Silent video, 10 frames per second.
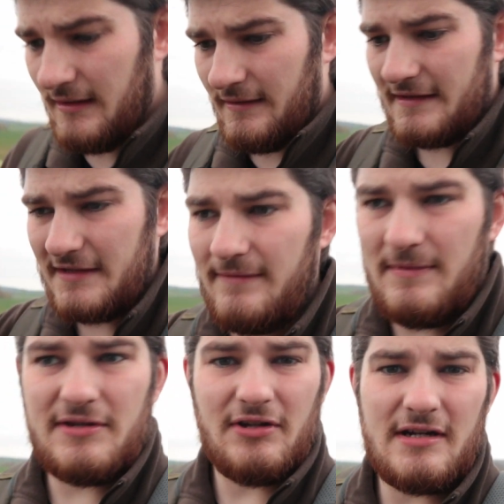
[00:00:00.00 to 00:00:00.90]
that gave
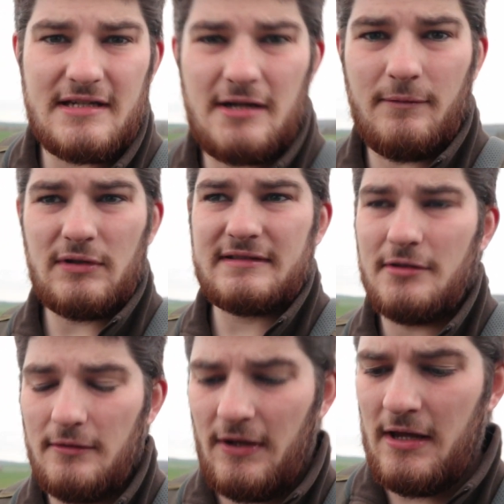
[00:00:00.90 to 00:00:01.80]
me a good idea of what
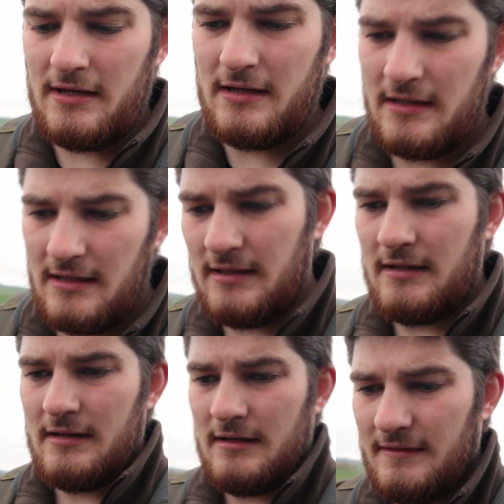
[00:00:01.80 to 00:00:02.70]
sort of
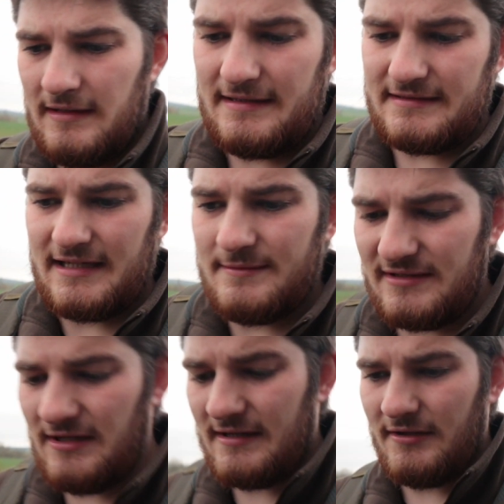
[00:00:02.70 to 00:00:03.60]
the landscape's
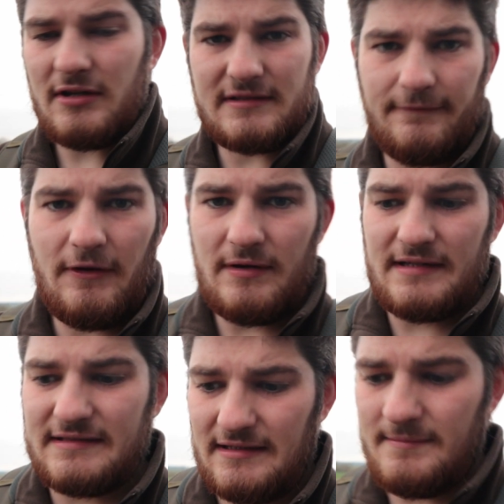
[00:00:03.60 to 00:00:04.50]
like. I know it's a
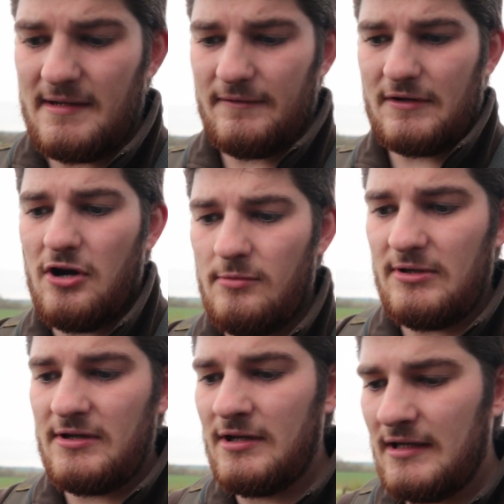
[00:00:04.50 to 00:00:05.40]
forest and a bit of a
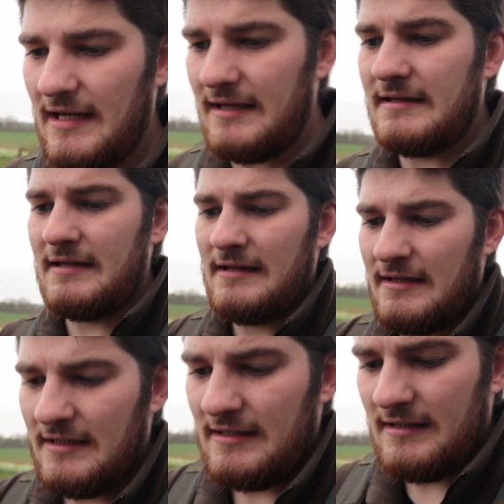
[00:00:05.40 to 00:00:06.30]
common land,
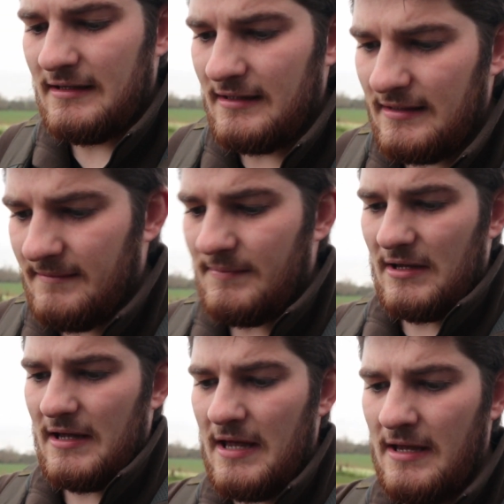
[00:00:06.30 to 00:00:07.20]

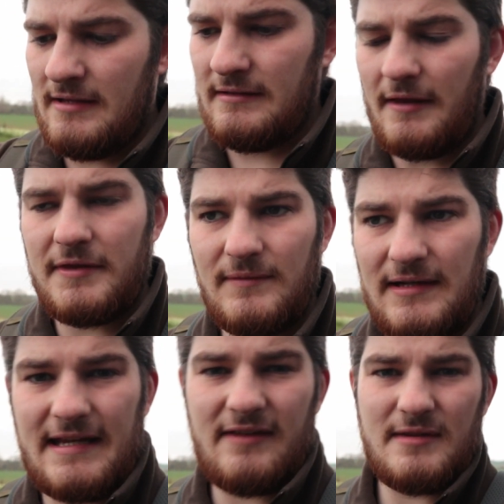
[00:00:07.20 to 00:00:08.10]
but nothing
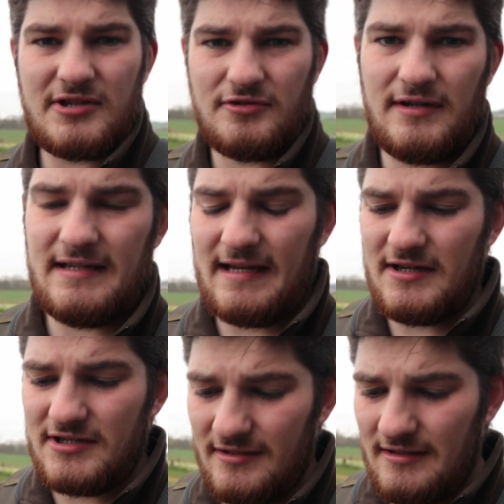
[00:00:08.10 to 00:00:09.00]
really gave me a strong
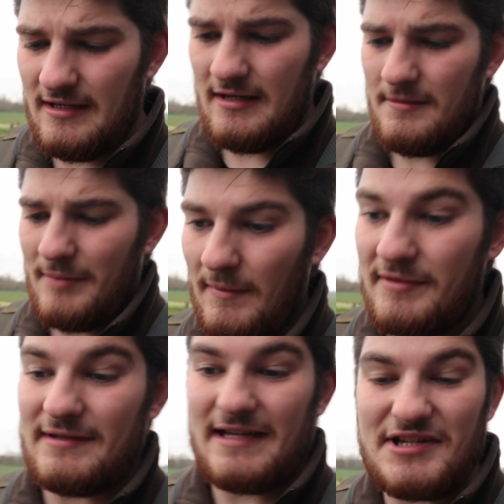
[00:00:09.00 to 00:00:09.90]
indication about
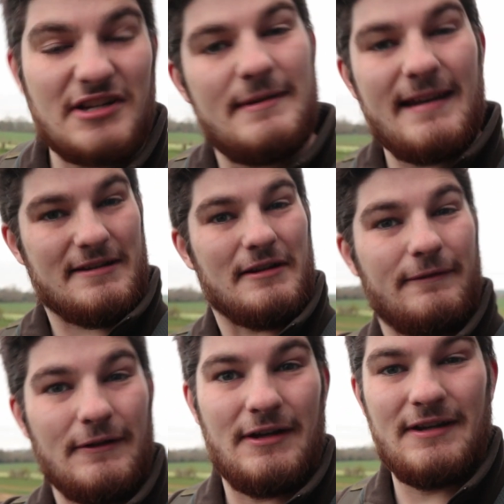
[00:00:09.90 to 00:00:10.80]
whether it's actually going to be any good
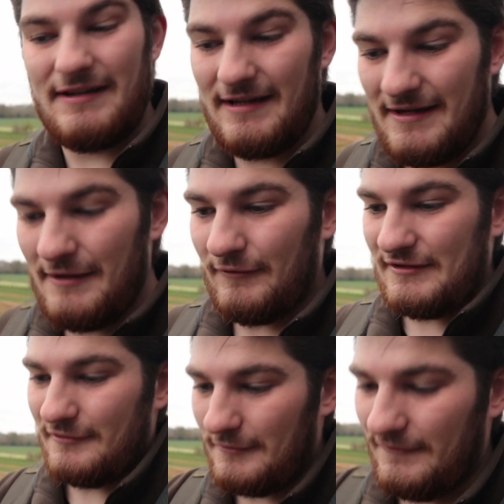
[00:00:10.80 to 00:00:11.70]
for
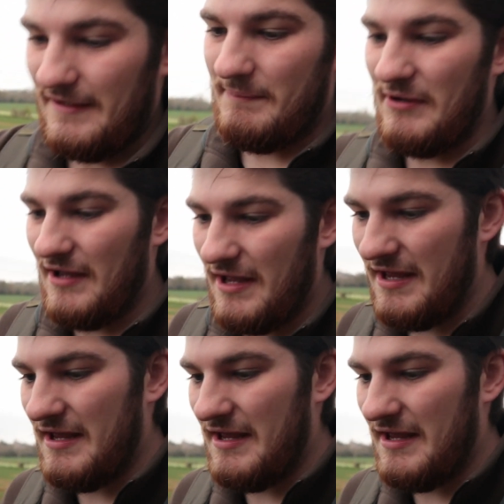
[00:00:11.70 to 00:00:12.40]
photography. But